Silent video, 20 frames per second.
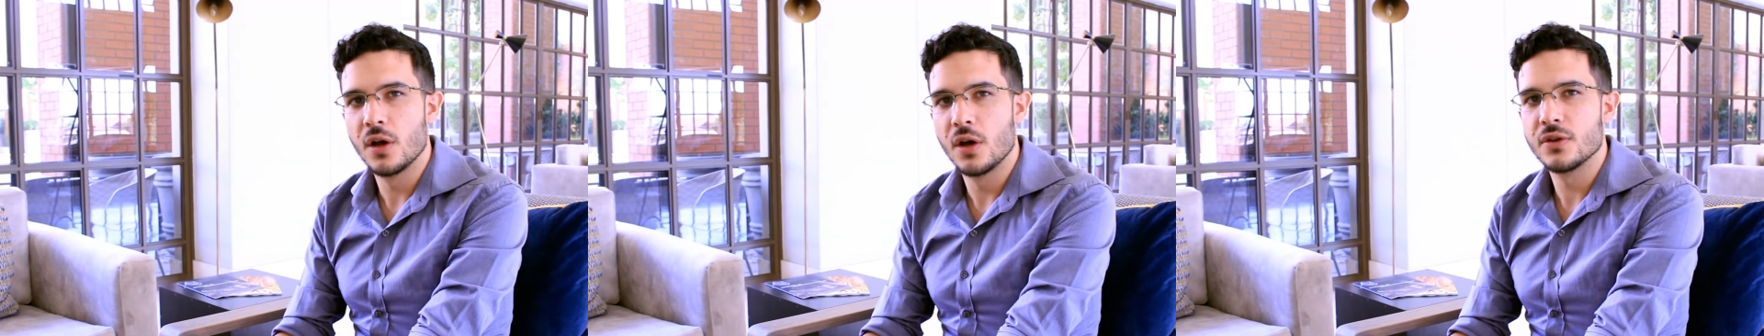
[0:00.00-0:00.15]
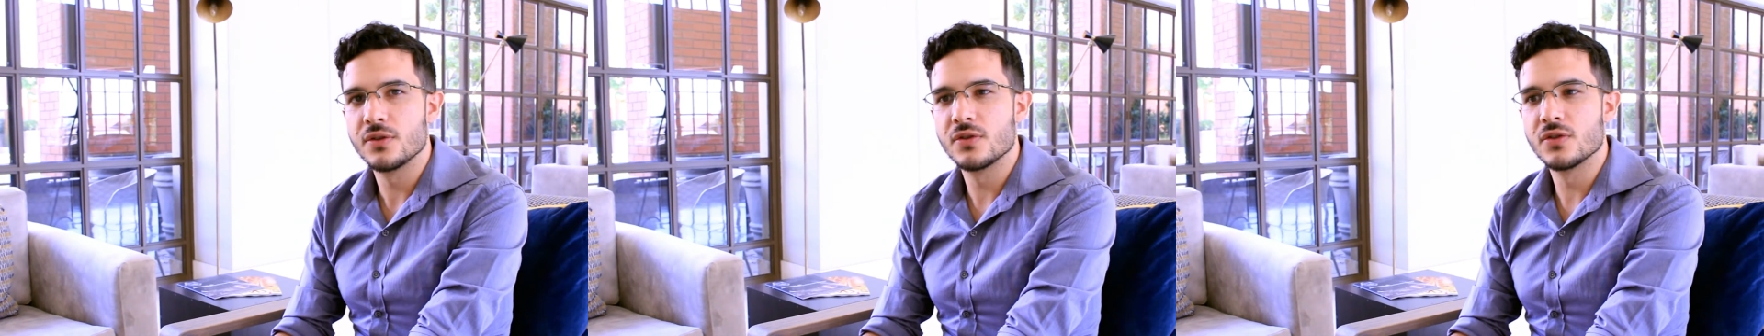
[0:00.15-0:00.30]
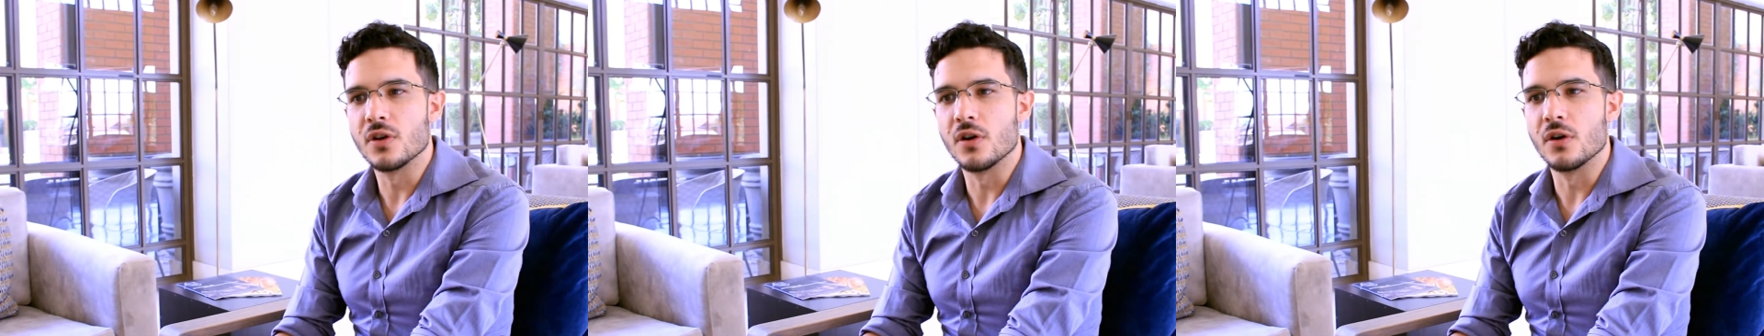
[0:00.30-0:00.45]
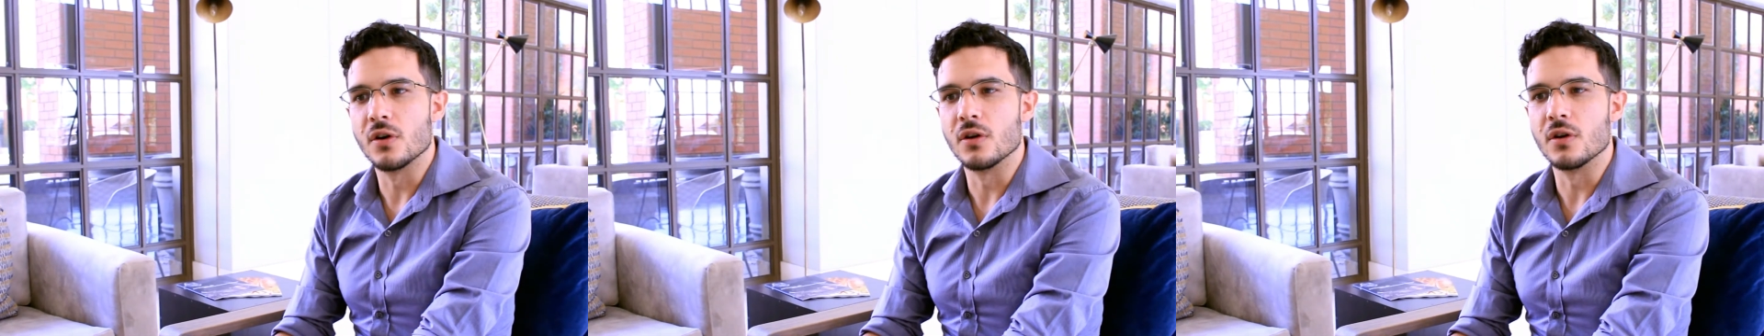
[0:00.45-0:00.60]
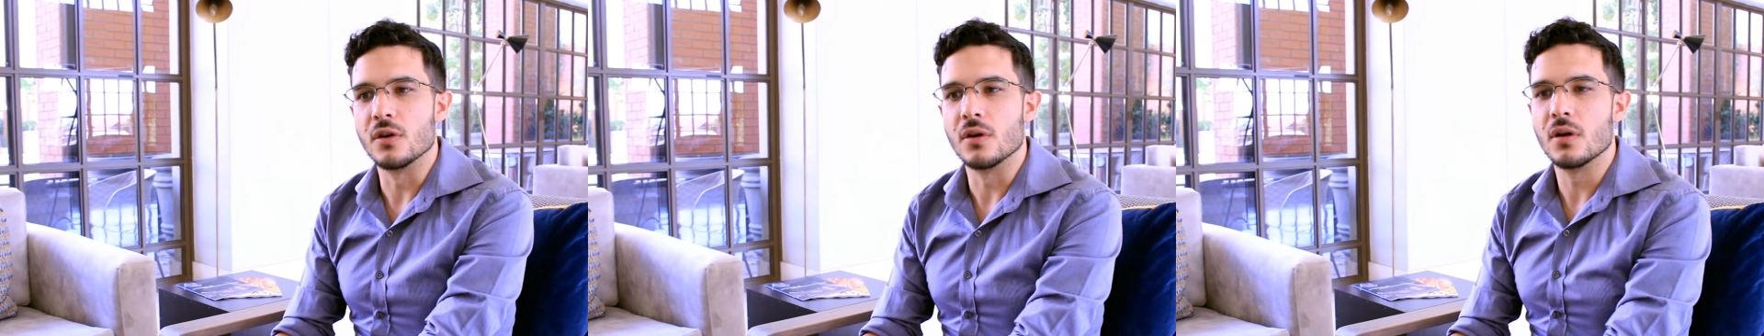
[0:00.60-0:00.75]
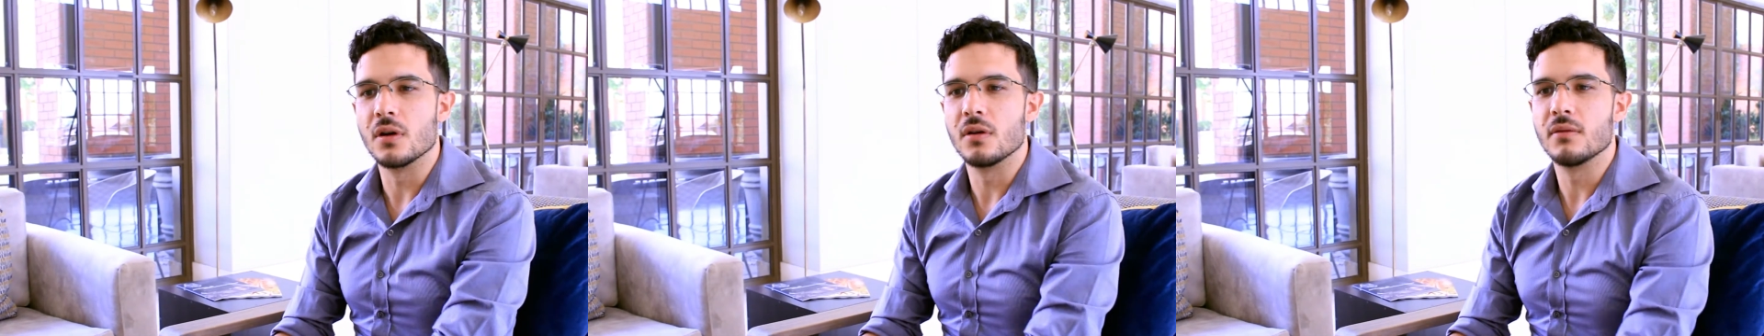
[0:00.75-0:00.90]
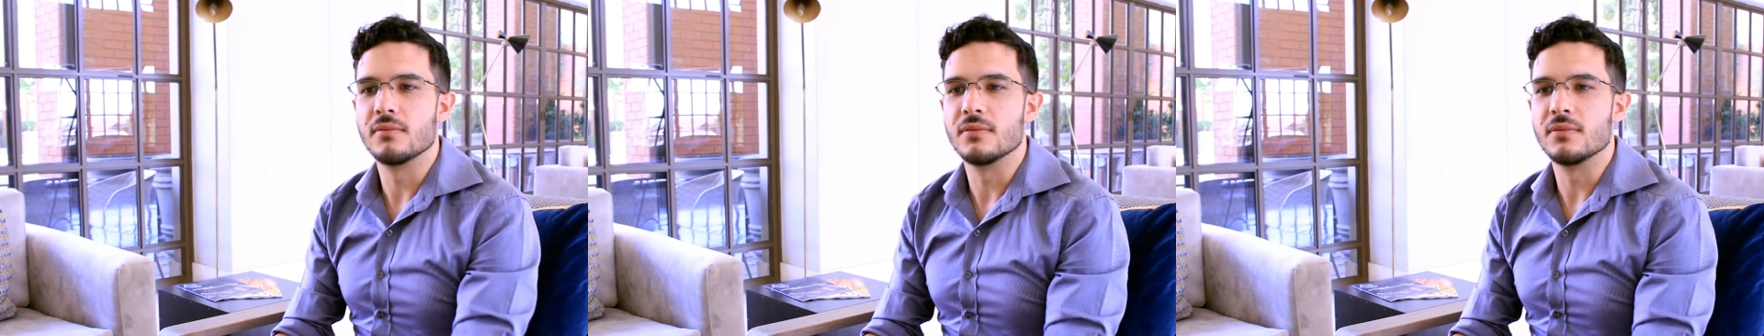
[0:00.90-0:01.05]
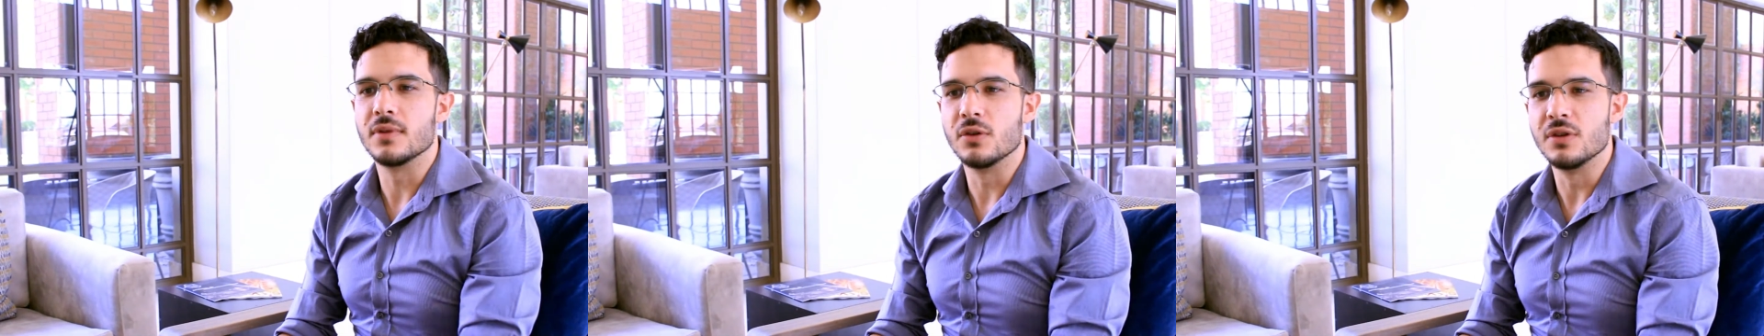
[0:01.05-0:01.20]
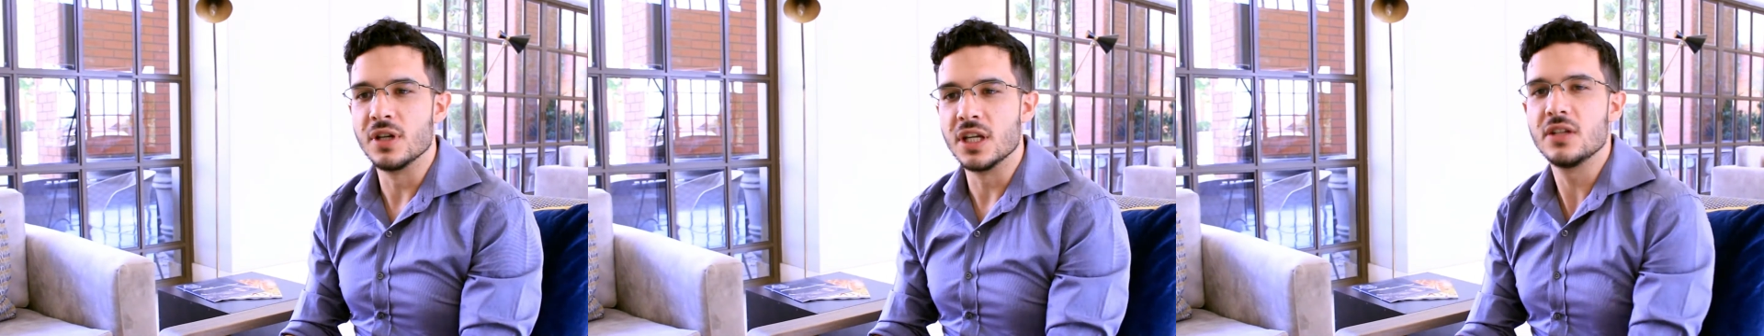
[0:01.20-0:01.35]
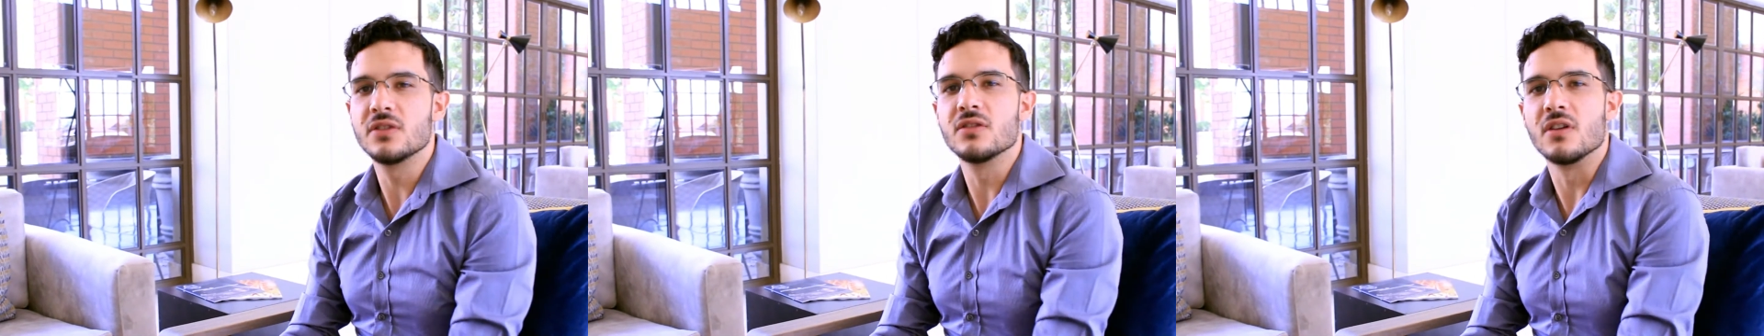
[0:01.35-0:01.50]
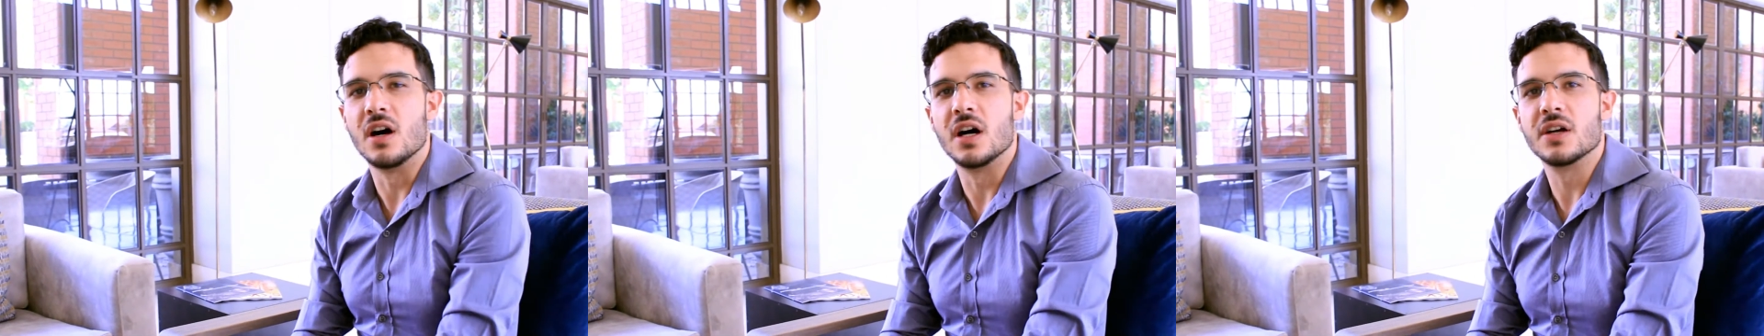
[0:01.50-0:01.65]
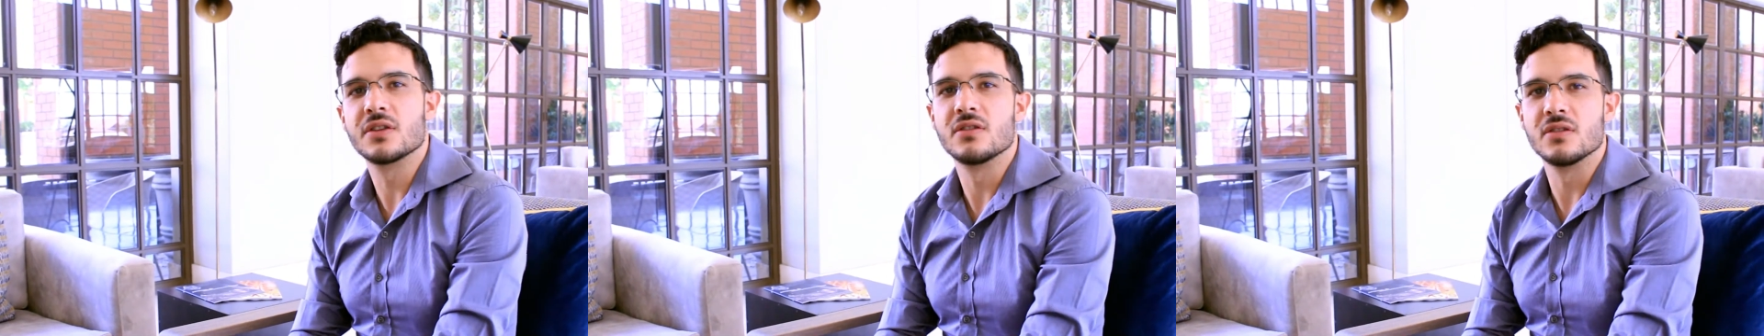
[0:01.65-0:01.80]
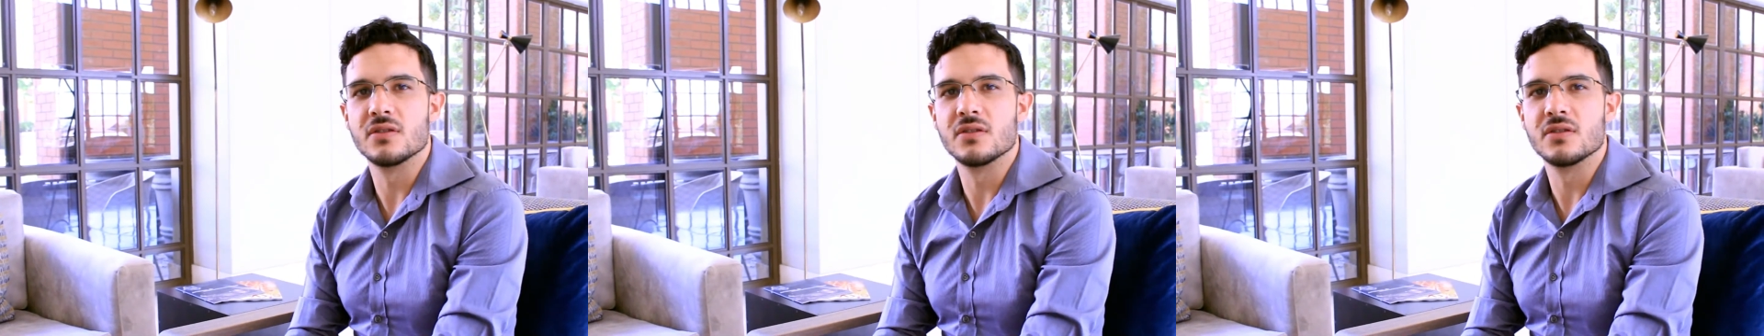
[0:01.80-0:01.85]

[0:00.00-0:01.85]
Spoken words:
So you need to ask